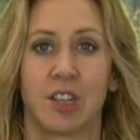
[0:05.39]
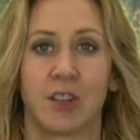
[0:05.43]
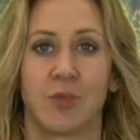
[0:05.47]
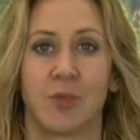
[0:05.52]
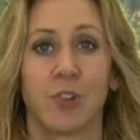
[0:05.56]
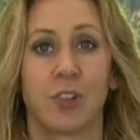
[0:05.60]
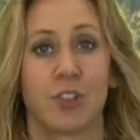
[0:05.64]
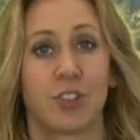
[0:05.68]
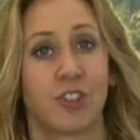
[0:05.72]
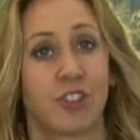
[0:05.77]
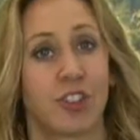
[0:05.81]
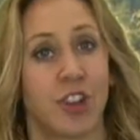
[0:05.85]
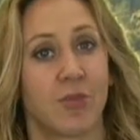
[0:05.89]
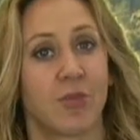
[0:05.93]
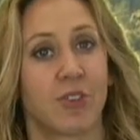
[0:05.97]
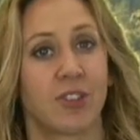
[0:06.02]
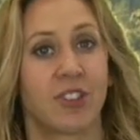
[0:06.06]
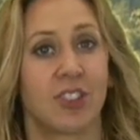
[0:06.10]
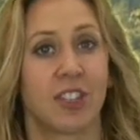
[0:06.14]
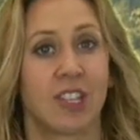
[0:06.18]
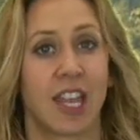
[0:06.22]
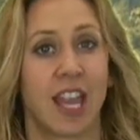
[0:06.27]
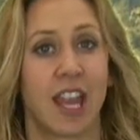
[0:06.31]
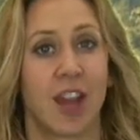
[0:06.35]
First,
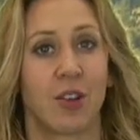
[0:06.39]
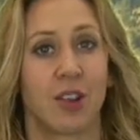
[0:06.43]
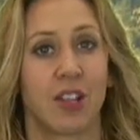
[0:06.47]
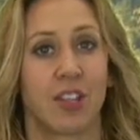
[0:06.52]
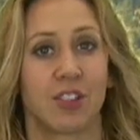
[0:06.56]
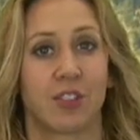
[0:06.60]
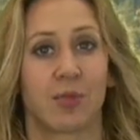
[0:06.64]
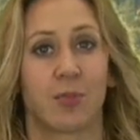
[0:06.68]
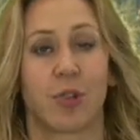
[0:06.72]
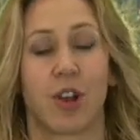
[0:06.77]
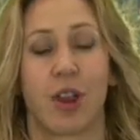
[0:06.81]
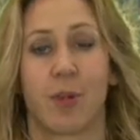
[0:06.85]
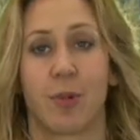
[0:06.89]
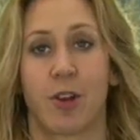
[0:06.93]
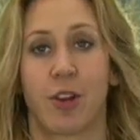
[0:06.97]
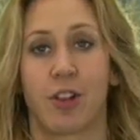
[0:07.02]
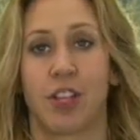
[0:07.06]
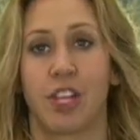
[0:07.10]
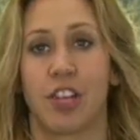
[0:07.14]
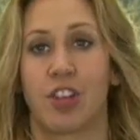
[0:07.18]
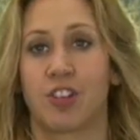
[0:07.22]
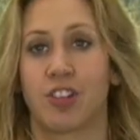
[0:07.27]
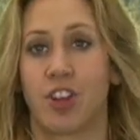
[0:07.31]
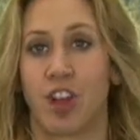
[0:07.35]
Jefferson County is
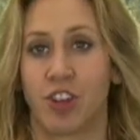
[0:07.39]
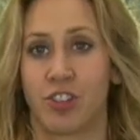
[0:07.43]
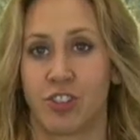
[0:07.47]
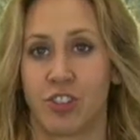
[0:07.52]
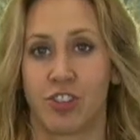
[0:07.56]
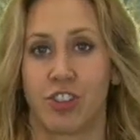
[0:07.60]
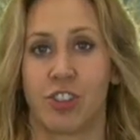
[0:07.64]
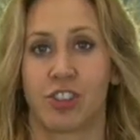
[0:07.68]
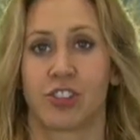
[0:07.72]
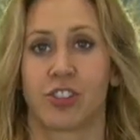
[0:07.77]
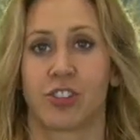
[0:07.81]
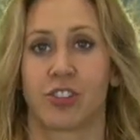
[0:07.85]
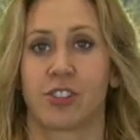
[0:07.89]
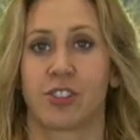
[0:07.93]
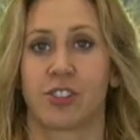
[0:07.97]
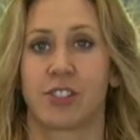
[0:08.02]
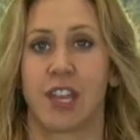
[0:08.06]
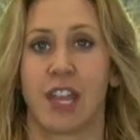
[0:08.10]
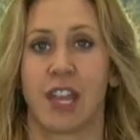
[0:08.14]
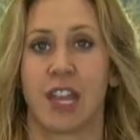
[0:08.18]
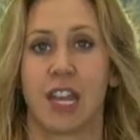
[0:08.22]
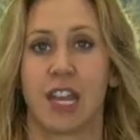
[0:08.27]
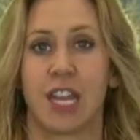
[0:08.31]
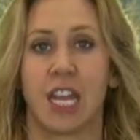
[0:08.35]
primarily a non-judicial
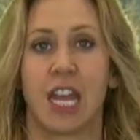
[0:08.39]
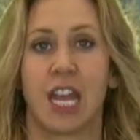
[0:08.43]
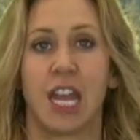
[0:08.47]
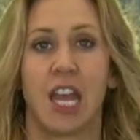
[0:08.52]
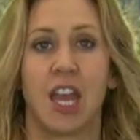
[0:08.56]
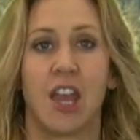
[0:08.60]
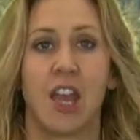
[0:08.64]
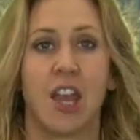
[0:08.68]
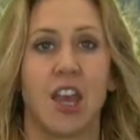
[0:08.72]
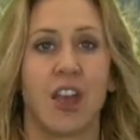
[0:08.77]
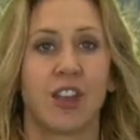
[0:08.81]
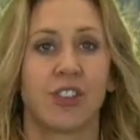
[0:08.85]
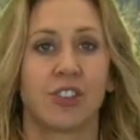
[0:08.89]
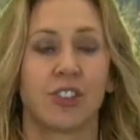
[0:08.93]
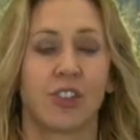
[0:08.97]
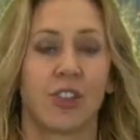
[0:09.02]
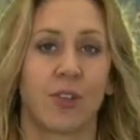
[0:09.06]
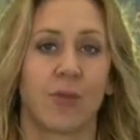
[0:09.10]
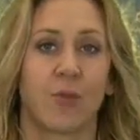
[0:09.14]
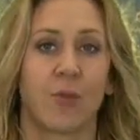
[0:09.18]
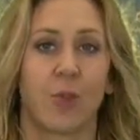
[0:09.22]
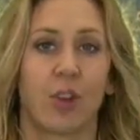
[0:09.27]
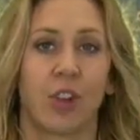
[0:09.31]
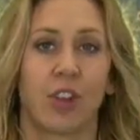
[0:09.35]
state, so
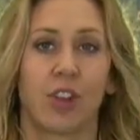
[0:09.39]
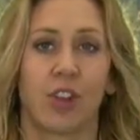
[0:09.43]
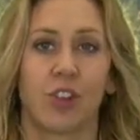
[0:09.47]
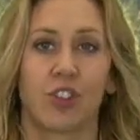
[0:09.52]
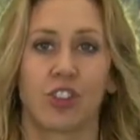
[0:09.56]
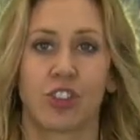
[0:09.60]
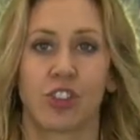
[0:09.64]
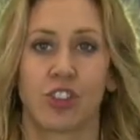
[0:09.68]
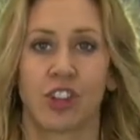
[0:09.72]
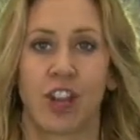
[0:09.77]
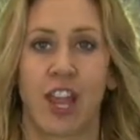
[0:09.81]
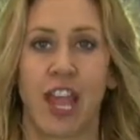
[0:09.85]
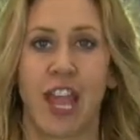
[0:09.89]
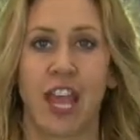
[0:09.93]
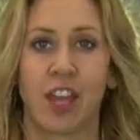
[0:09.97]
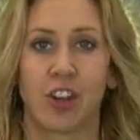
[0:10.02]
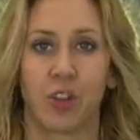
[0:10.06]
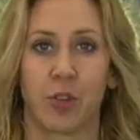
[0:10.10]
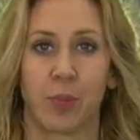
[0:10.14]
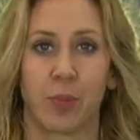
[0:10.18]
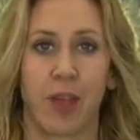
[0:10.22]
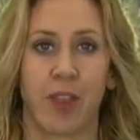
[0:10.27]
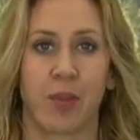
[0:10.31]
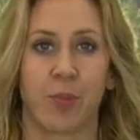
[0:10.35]
that foreclosures are
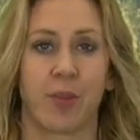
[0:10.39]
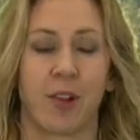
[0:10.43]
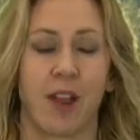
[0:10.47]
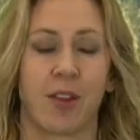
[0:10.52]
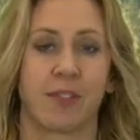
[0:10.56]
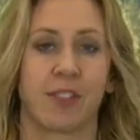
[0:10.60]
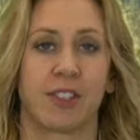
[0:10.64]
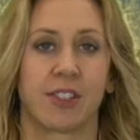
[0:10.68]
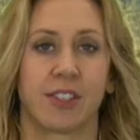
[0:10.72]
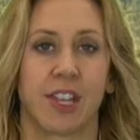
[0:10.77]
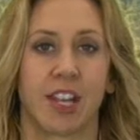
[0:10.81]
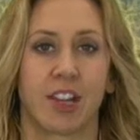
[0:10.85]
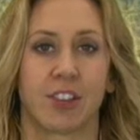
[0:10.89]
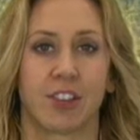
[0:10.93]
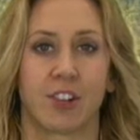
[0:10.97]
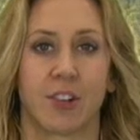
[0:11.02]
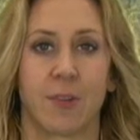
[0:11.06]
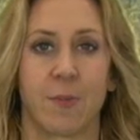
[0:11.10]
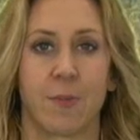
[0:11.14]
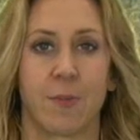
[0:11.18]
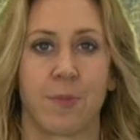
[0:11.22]
handled by the private sector.